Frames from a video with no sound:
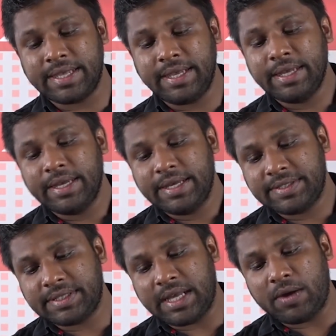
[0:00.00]
as
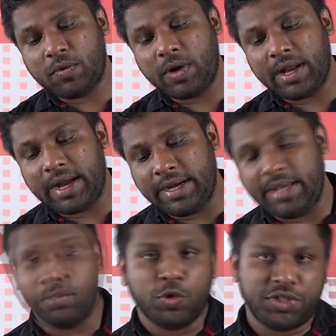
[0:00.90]
a sound
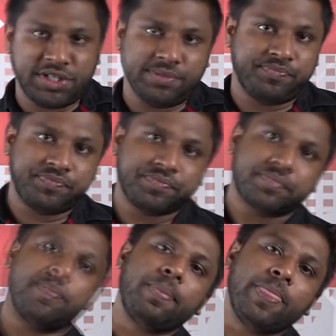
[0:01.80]
and emotion,
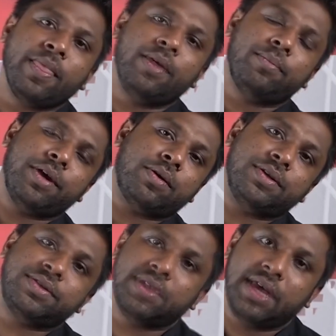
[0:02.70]

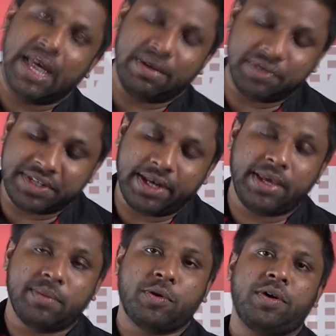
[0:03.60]
because I will tell you
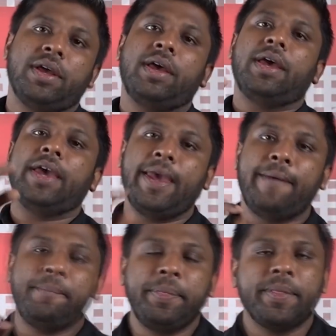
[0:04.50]
about him,
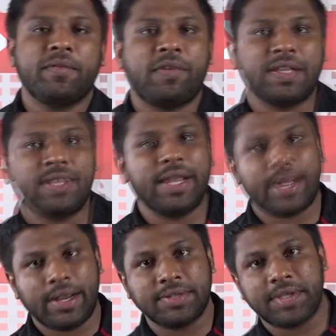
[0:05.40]
Vasily
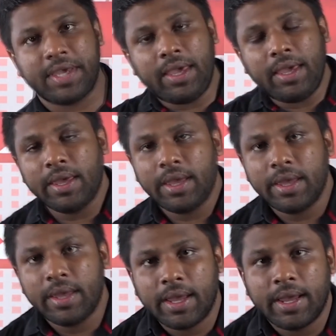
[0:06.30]
Kandinsky.
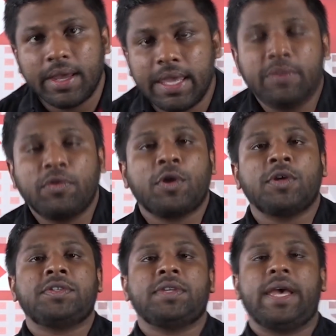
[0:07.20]
He
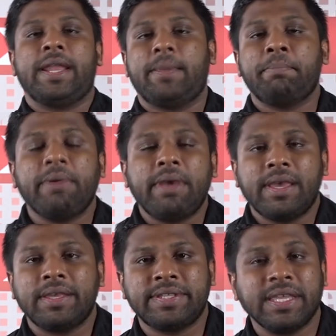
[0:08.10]
was an
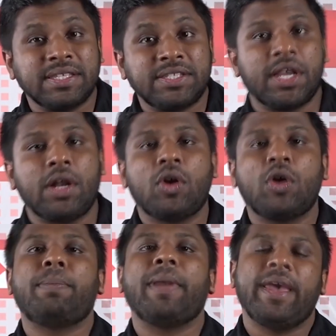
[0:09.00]
amazing cello
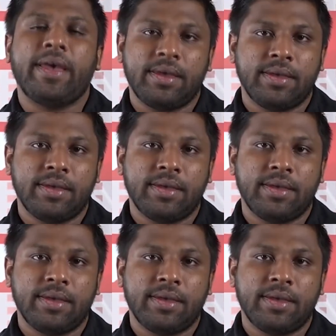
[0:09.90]
player.